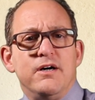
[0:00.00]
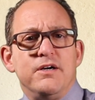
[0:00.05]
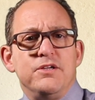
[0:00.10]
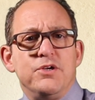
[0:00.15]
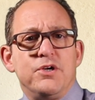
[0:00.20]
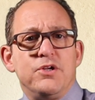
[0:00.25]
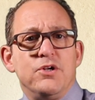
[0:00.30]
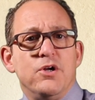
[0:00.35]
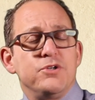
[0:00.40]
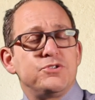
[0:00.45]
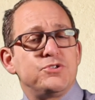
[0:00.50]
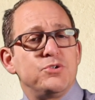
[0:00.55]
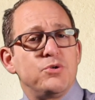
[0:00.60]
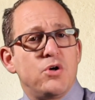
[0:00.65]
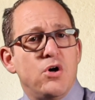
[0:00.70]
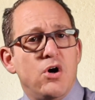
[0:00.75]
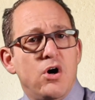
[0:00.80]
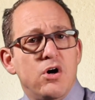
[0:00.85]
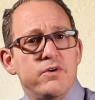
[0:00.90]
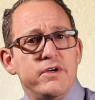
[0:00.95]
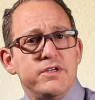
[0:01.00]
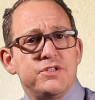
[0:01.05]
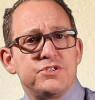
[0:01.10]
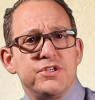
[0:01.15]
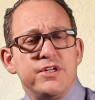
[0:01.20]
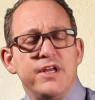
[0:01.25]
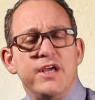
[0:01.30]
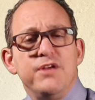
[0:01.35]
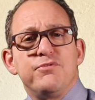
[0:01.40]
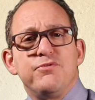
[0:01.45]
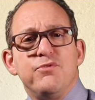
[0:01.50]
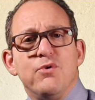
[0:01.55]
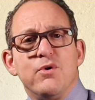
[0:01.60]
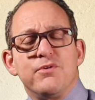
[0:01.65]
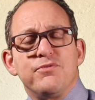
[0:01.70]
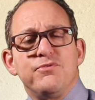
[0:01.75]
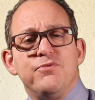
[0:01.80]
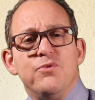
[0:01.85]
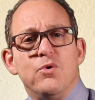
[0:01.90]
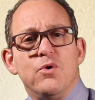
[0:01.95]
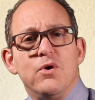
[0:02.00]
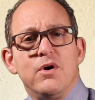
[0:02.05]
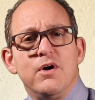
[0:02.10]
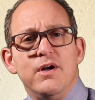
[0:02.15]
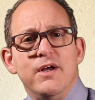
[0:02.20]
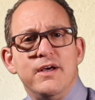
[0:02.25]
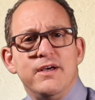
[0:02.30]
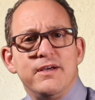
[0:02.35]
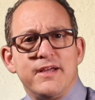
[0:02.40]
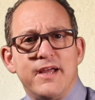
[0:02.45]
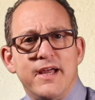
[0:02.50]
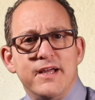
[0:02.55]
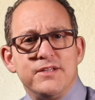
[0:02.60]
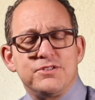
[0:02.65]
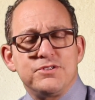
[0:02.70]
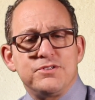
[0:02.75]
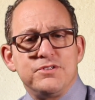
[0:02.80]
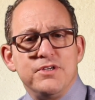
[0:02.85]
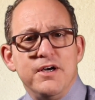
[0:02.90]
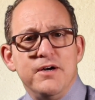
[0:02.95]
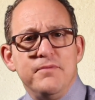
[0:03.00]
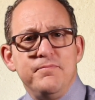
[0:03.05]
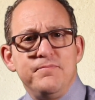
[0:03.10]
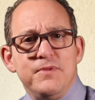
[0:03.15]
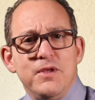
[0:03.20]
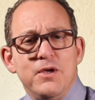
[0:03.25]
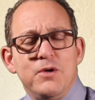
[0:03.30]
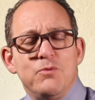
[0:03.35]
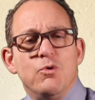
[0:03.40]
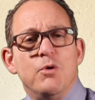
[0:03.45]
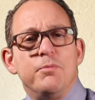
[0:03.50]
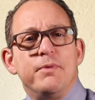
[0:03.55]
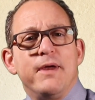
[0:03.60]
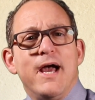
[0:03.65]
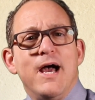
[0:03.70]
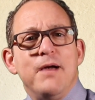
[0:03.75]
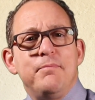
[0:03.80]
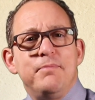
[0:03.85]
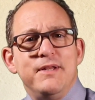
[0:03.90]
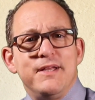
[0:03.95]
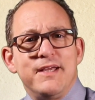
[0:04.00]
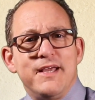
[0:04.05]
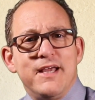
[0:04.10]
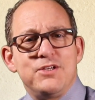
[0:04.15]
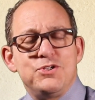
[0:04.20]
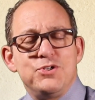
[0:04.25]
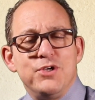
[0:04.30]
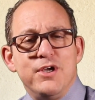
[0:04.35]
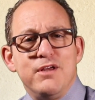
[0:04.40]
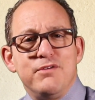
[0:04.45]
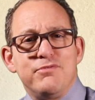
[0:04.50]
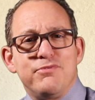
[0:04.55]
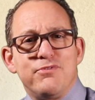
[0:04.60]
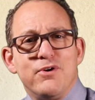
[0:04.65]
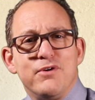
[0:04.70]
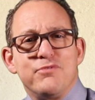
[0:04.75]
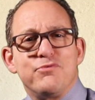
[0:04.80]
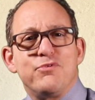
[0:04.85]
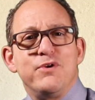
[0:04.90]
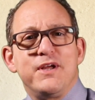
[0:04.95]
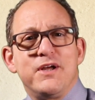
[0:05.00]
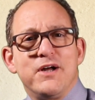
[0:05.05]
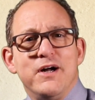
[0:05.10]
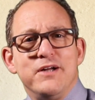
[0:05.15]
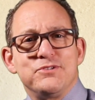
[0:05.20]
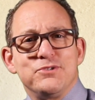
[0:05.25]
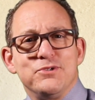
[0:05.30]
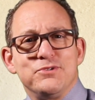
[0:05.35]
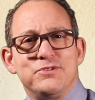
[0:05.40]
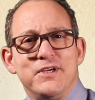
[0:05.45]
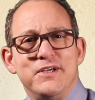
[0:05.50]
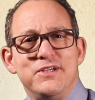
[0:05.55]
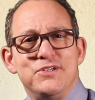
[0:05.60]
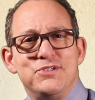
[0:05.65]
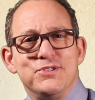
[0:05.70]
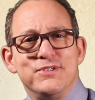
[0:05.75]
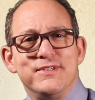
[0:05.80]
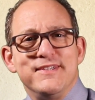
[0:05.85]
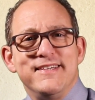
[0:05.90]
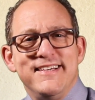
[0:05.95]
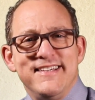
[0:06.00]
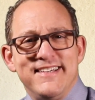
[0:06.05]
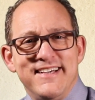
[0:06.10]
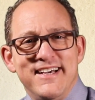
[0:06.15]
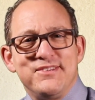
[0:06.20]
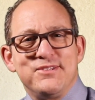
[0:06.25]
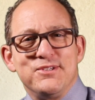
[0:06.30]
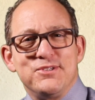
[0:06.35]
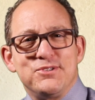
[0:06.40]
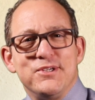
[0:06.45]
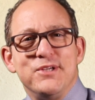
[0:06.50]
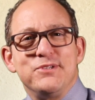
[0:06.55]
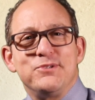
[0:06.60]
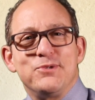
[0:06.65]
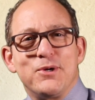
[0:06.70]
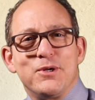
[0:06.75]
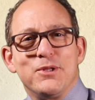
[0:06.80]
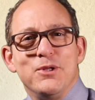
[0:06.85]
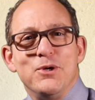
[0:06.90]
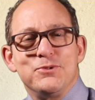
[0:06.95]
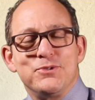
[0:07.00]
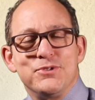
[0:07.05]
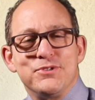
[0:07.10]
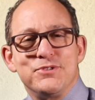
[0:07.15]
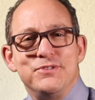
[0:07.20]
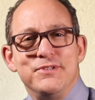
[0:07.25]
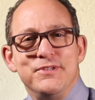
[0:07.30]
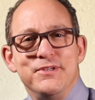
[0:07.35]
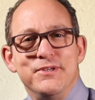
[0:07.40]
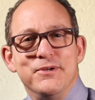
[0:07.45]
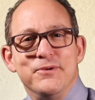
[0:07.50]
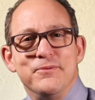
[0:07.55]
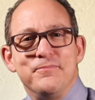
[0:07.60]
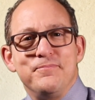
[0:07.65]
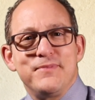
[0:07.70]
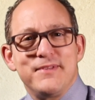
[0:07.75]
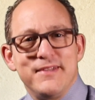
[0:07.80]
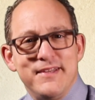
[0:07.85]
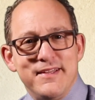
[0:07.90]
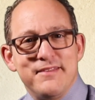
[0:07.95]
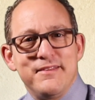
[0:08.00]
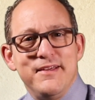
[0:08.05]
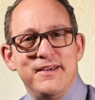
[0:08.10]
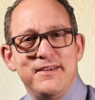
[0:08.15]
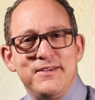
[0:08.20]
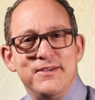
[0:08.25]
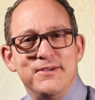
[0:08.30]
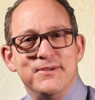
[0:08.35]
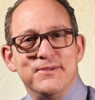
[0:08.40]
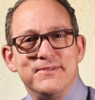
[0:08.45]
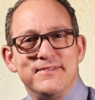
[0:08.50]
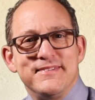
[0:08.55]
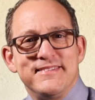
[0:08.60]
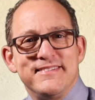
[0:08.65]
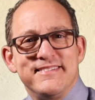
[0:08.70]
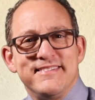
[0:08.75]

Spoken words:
You can also call us at 844-GET-STEM. We'll be happy to get you in for a free consultation at the center closest to you. Thank you.